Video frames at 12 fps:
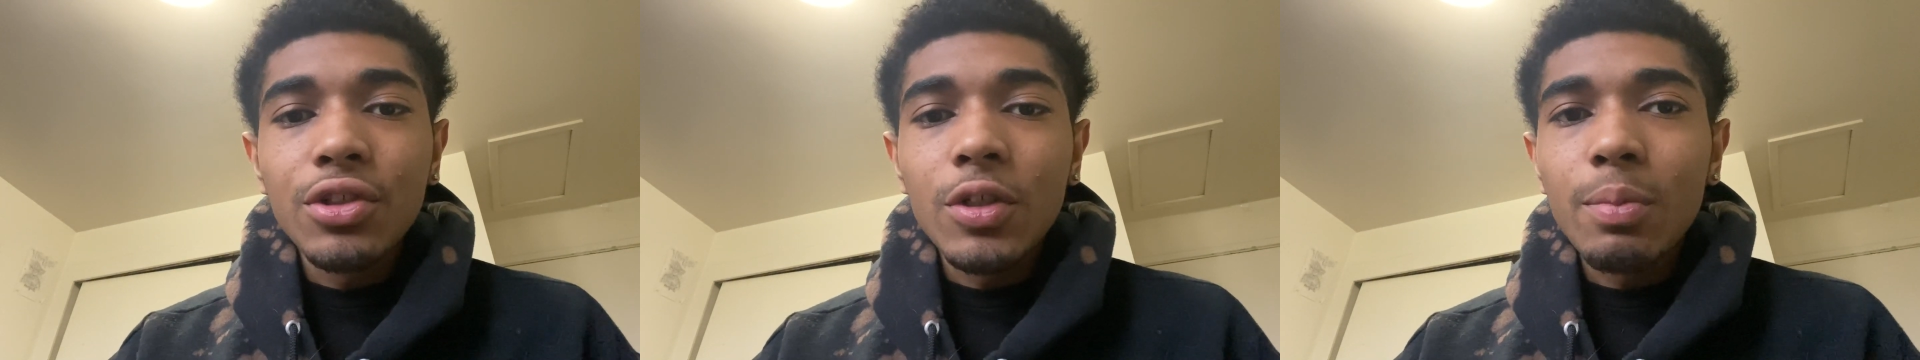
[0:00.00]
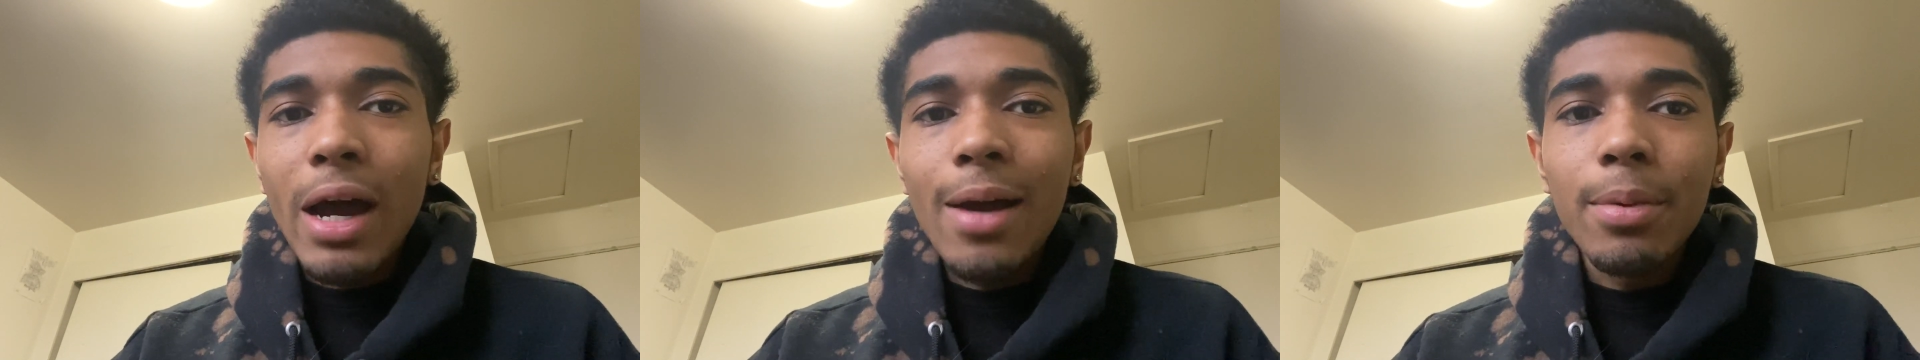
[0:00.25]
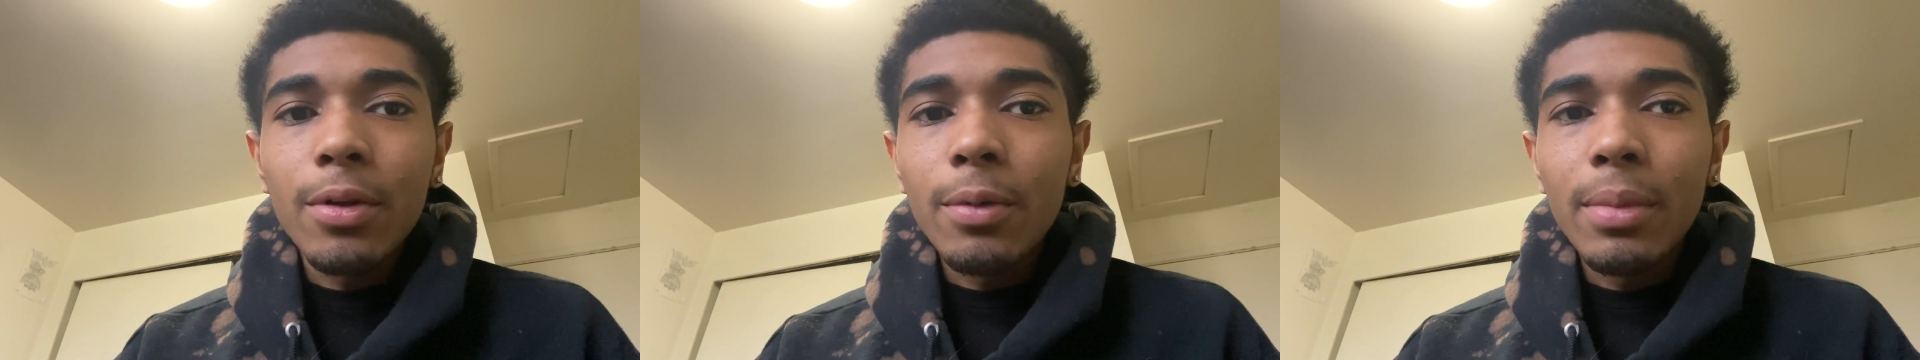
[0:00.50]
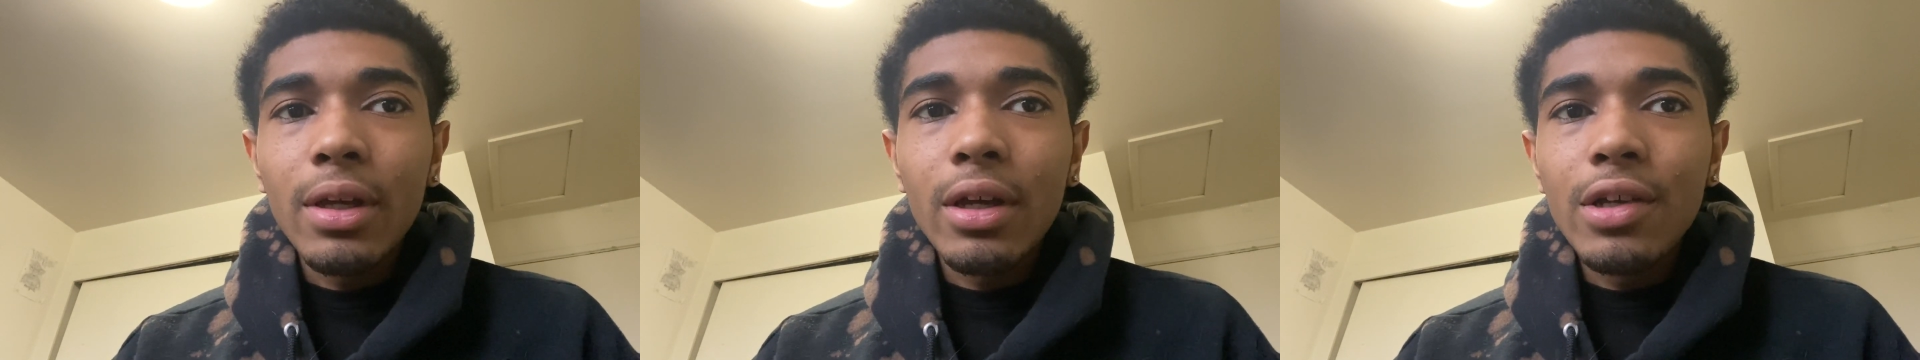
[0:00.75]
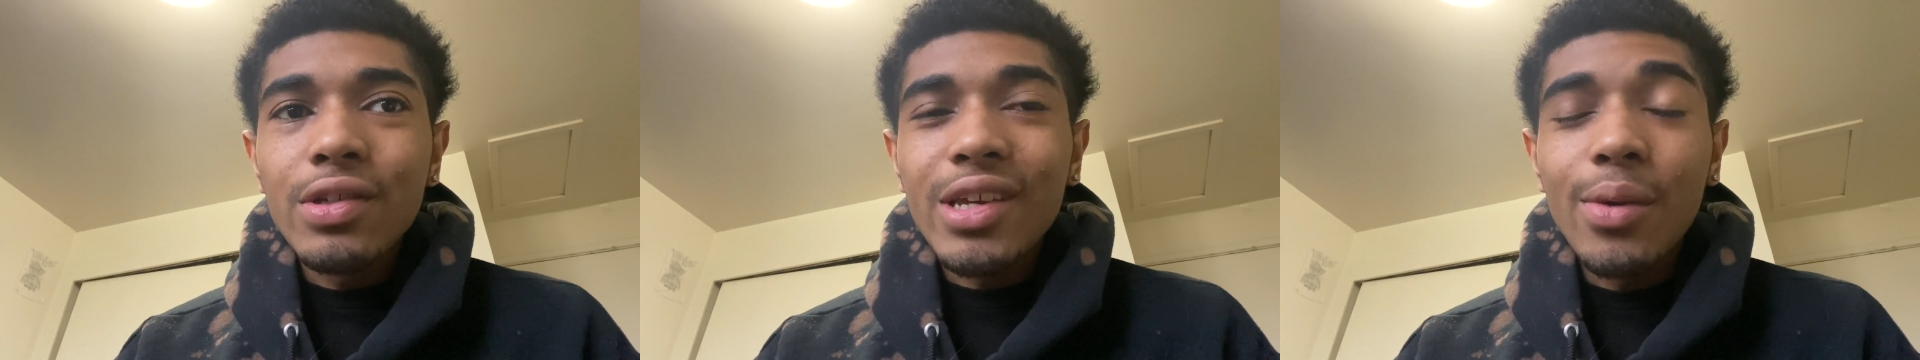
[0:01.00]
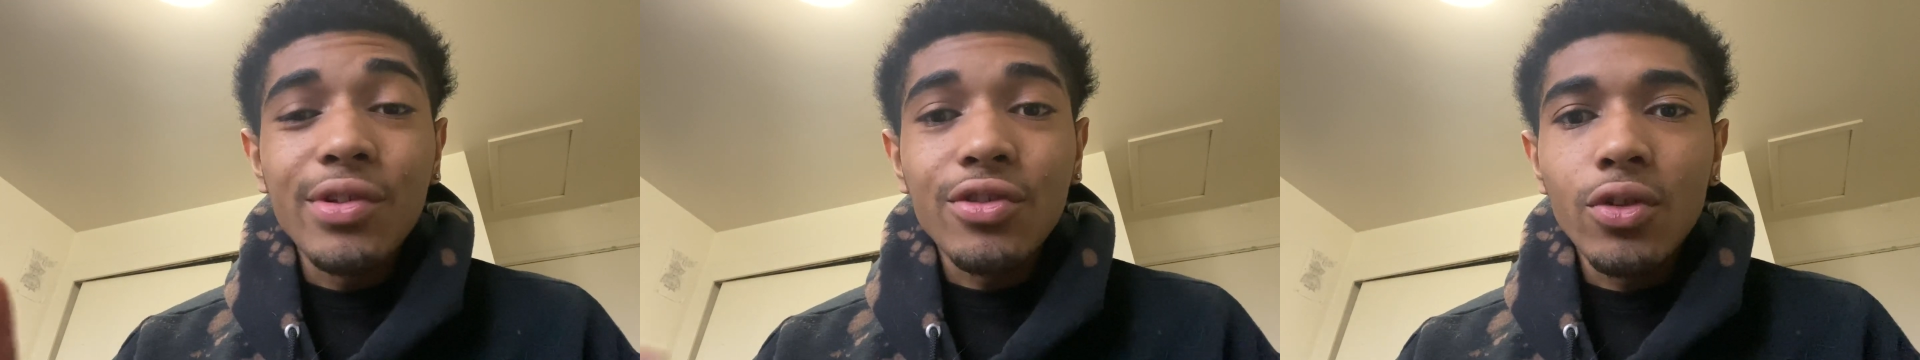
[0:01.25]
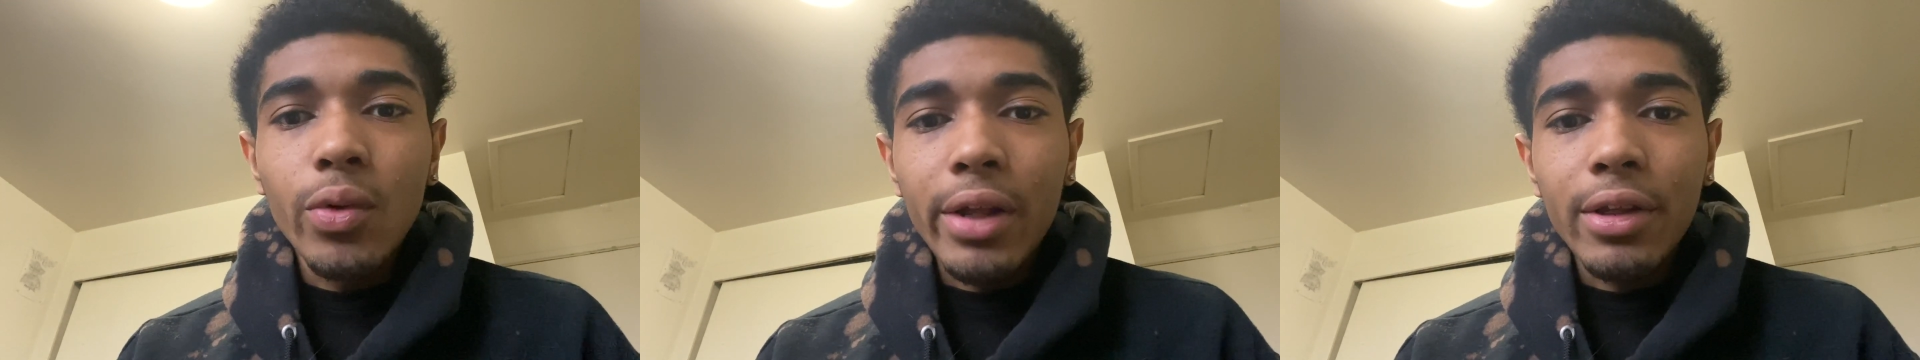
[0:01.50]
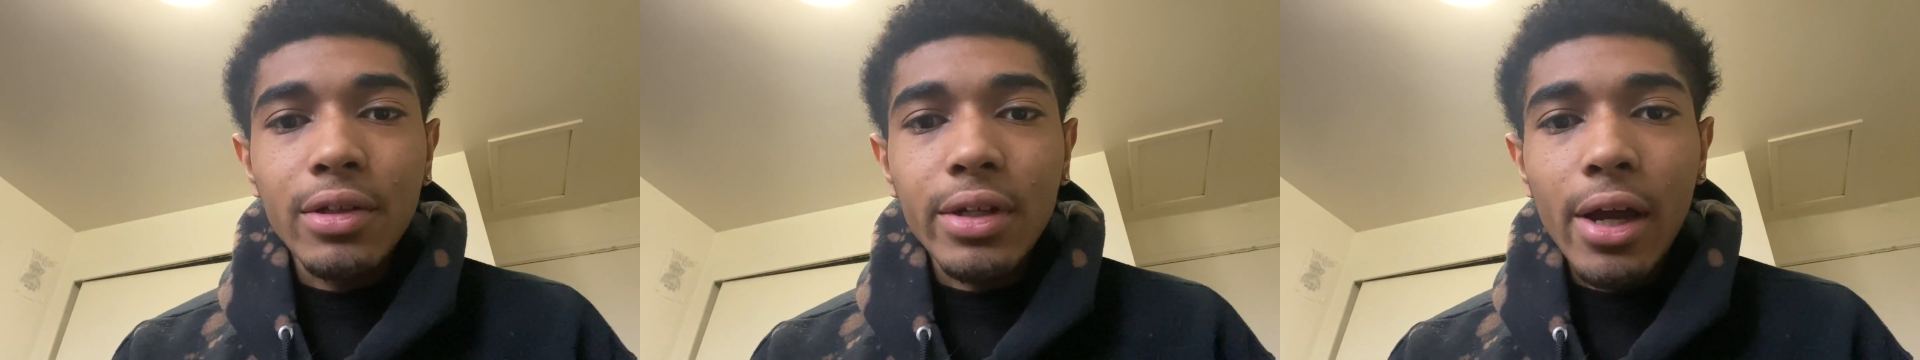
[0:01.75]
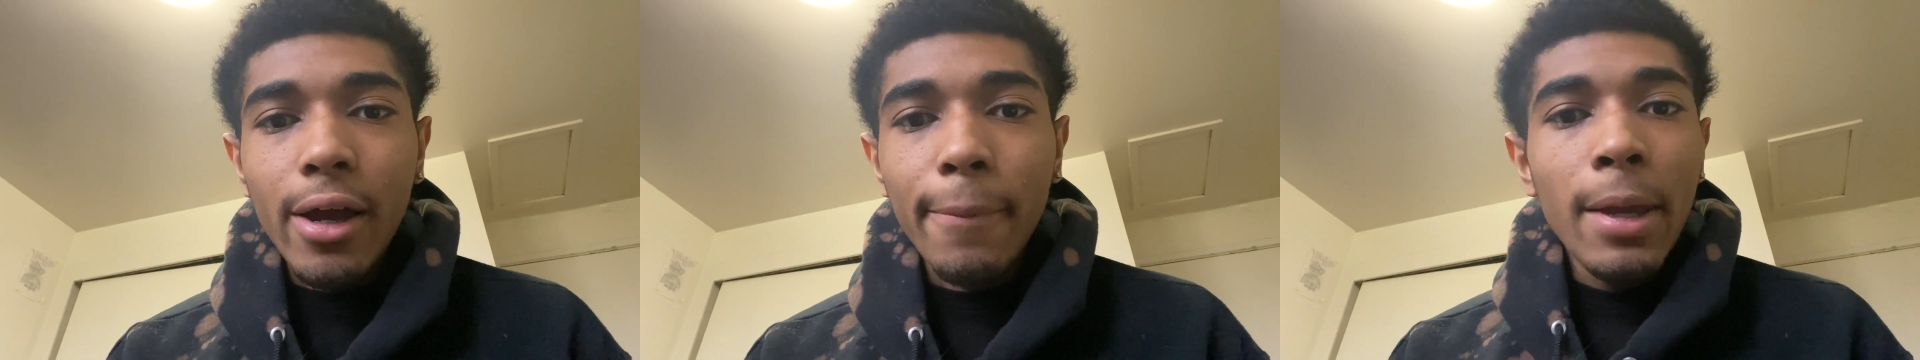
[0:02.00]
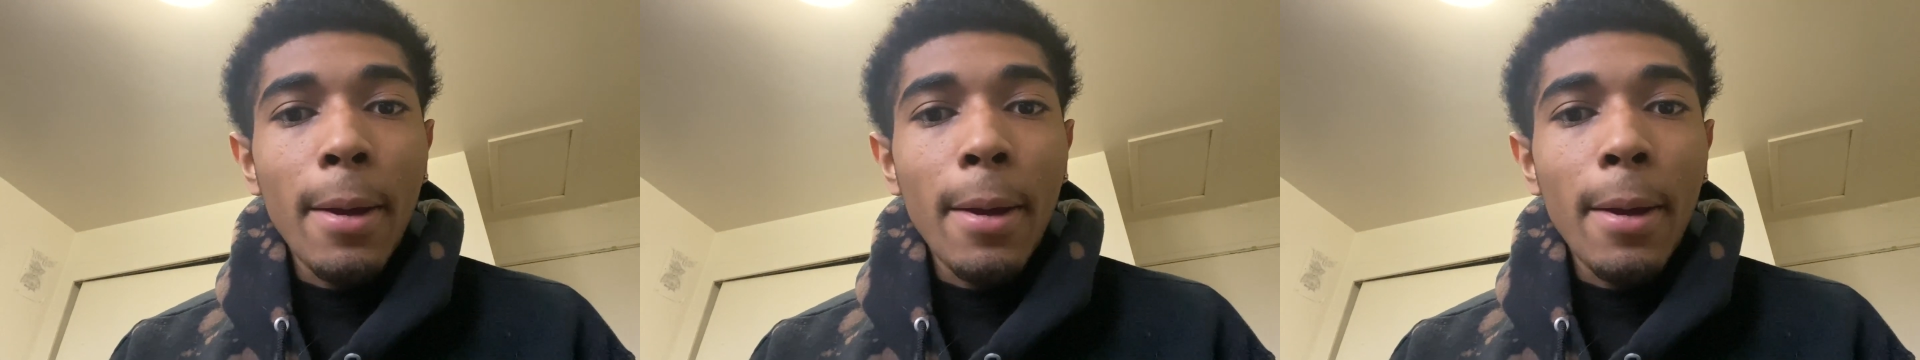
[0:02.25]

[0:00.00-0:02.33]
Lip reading: just popular because it was new at the time.